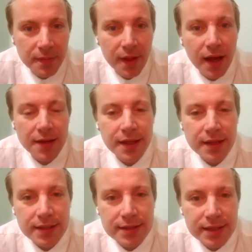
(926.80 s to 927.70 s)
I
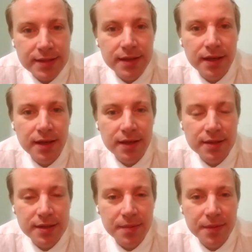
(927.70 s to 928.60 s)
think this is
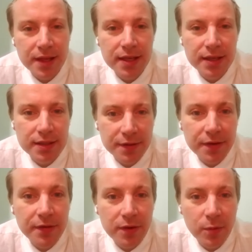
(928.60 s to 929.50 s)
something
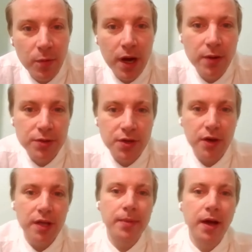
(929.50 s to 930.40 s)
different from what I was
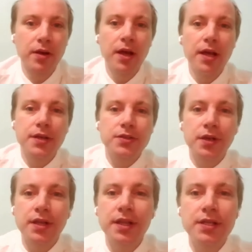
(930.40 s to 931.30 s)
talking about. So
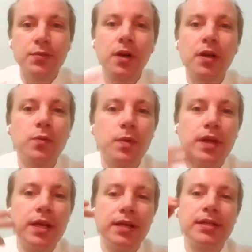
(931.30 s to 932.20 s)
in this world,
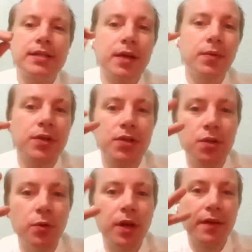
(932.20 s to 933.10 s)
we distinguish
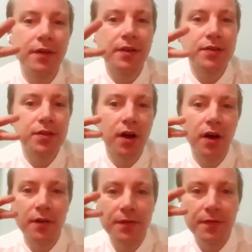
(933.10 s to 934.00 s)
two levels
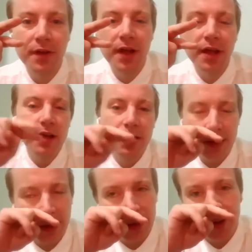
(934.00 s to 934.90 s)
of
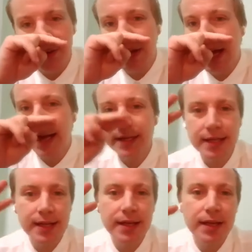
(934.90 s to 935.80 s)

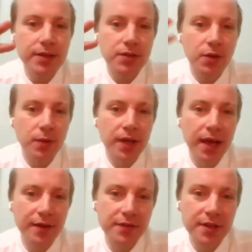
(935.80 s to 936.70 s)
reality. So we
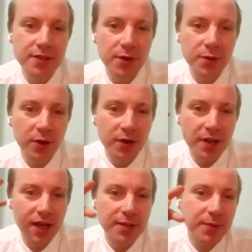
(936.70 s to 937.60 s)
have the so-called
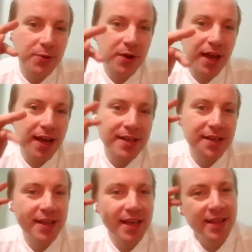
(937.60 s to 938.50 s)
ultimate
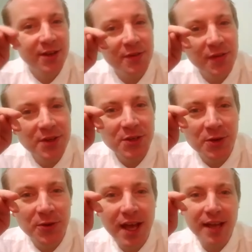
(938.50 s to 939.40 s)
reality and the conventional
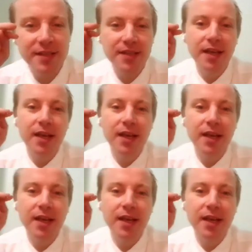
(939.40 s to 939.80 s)
reality.